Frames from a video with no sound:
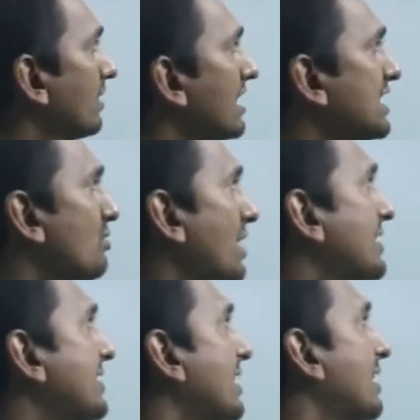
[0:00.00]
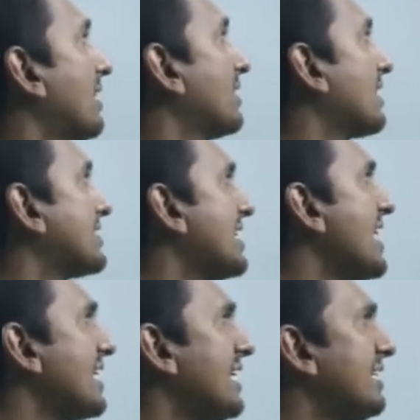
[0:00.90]
The students, the
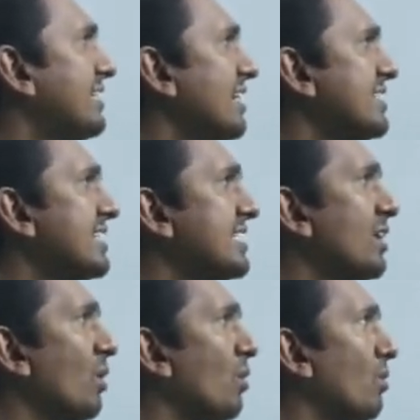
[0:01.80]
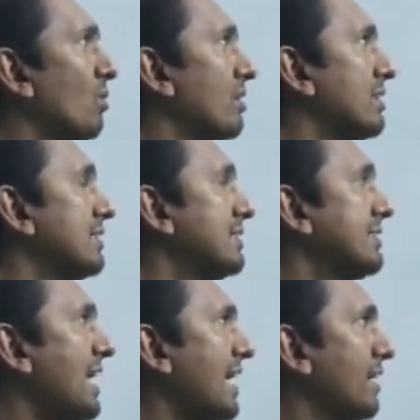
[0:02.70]
snake enters, there is the hole.
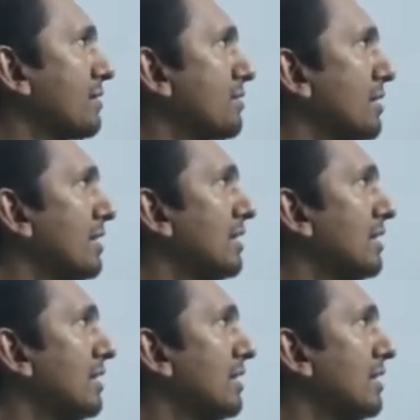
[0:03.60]
Snakes.